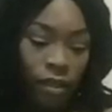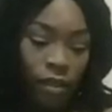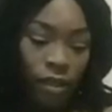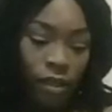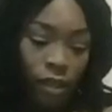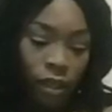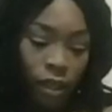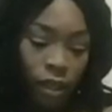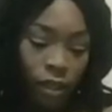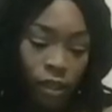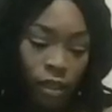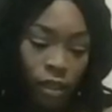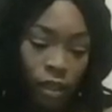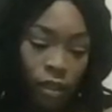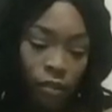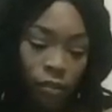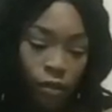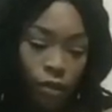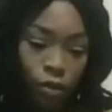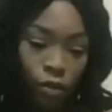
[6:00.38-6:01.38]
Six
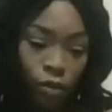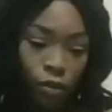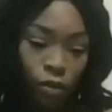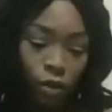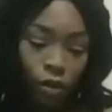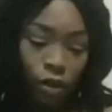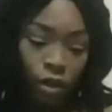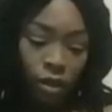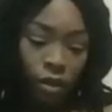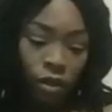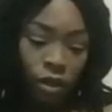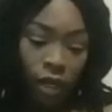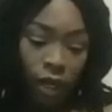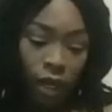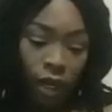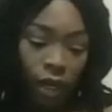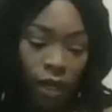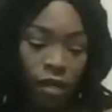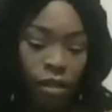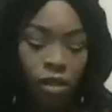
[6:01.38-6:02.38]
of Swords
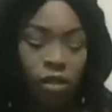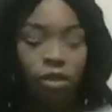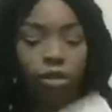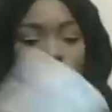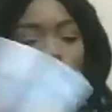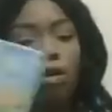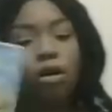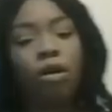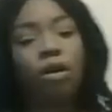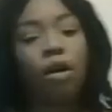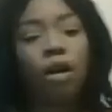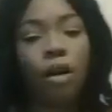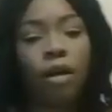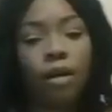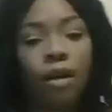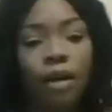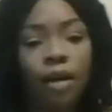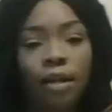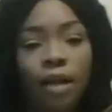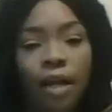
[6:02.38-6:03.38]
and the Star card.
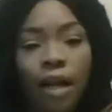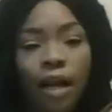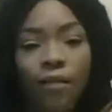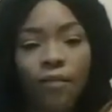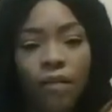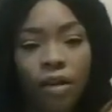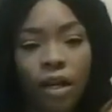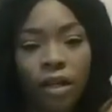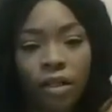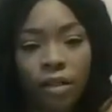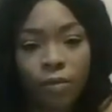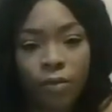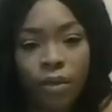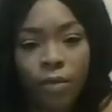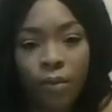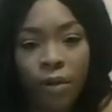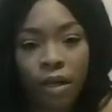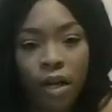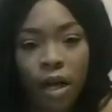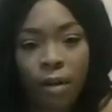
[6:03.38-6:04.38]
Yeah, like I feel like someone's
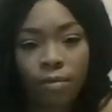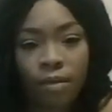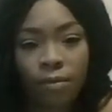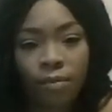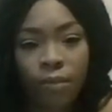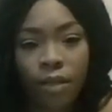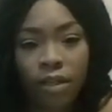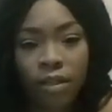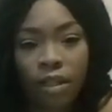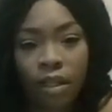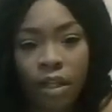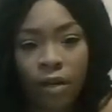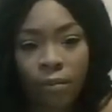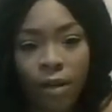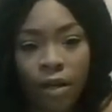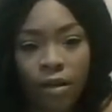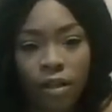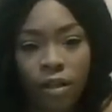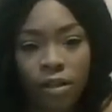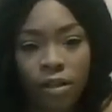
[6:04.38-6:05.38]
being optimistic
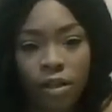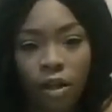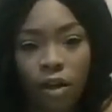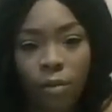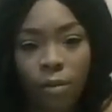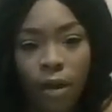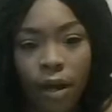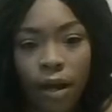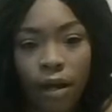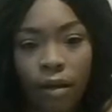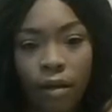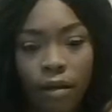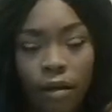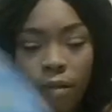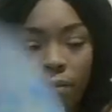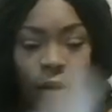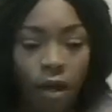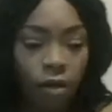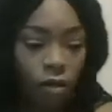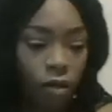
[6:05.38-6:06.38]
about this go back,
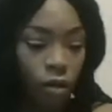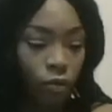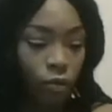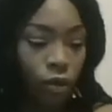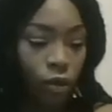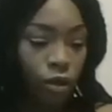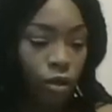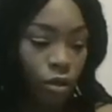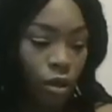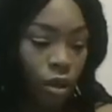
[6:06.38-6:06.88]
about the